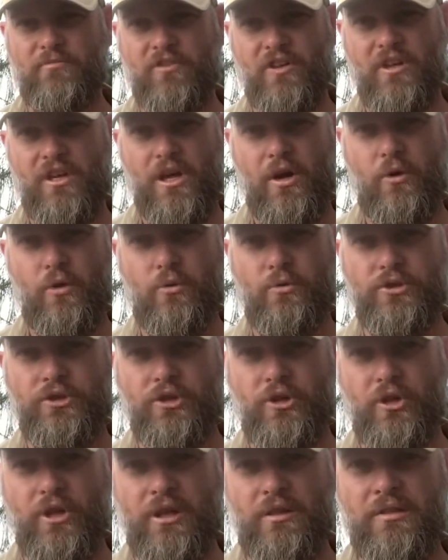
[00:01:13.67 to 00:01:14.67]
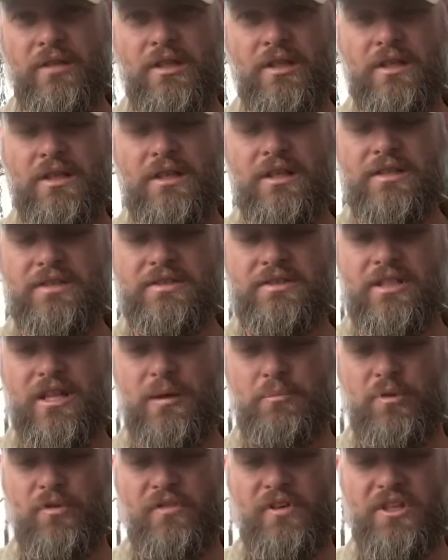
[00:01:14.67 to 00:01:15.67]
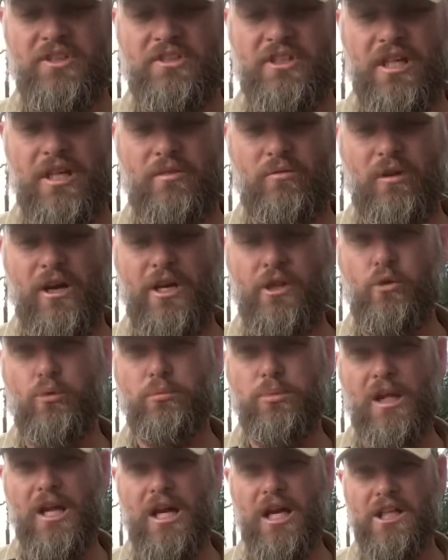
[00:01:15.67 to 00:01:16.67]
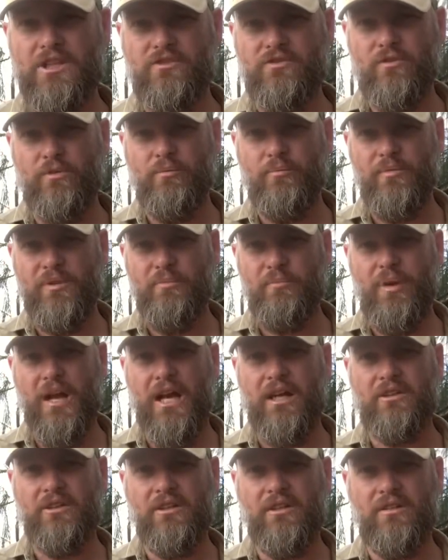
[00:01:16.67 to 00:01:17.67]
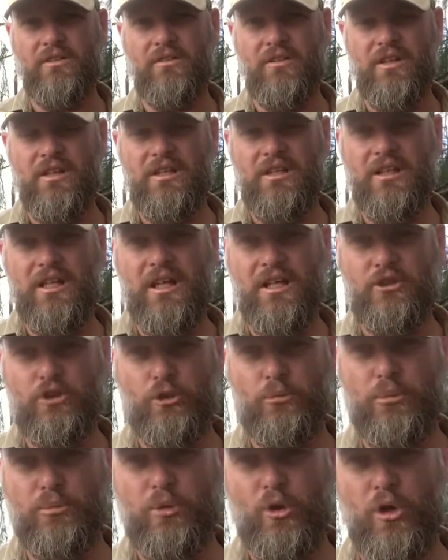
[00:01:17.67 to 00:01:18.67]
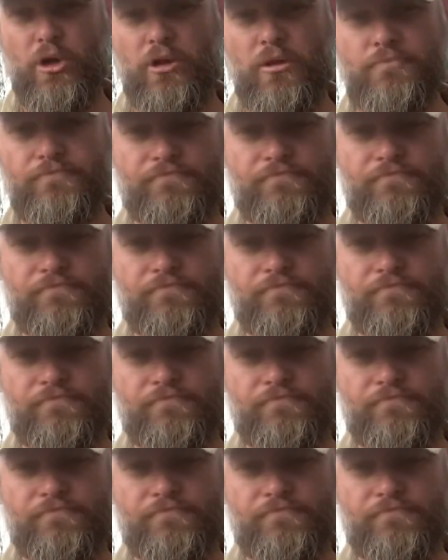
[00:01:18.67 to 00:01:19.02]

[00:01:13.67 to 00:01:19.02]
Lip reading: for aerial shooting, it prevents that radial blast from impacting the chopper pilot.